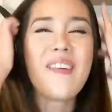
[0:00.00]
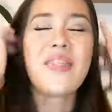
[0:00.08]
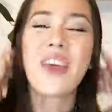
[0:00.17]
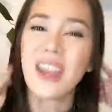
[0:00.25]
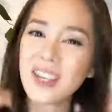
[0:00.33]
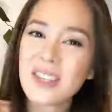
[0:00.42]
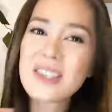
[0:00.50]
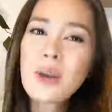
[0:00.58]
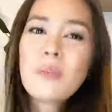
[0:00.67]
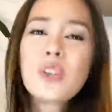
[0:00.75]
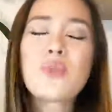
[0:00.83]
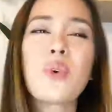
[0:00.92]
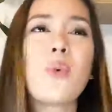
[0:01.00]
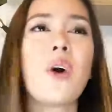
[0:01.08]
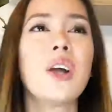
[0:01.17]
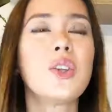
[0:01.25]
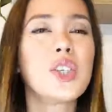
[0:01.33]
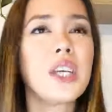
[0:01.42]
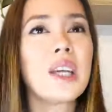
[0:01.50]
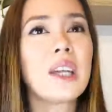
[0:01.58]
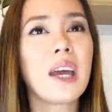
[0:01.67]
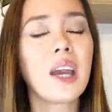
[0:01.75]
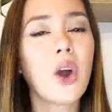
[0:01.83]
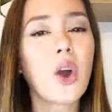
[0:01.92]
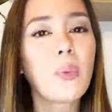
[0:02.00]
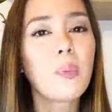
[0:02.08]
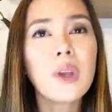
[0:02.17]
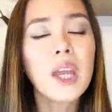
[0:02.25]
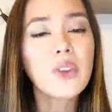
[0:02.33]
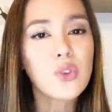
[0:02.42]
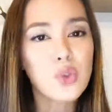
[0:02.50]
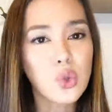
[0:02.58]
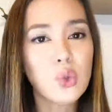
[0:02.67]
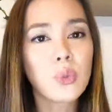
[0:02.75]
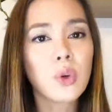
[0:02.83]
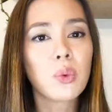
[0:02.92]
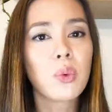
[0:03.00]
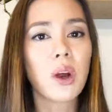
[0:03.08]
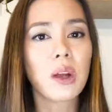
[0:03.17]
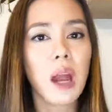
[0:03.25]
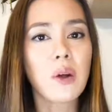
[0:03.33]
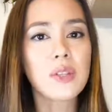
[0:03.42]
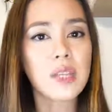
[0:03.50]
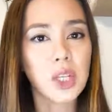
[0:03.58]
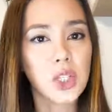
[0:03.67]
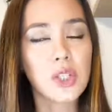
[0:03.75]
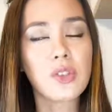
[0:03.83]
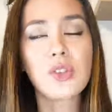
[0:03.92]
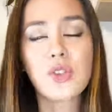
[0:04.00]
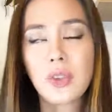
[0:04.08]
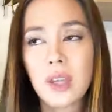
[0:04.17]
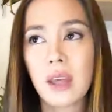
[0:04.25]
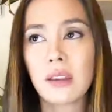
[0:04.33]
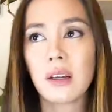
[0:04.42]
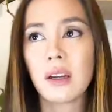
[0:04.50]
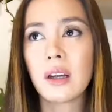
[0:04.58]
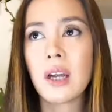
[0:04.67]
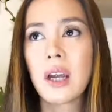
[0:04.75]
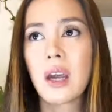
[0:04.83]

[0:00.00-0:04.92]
Thank you so much for watching, and I hope we get to do more workout sessions together.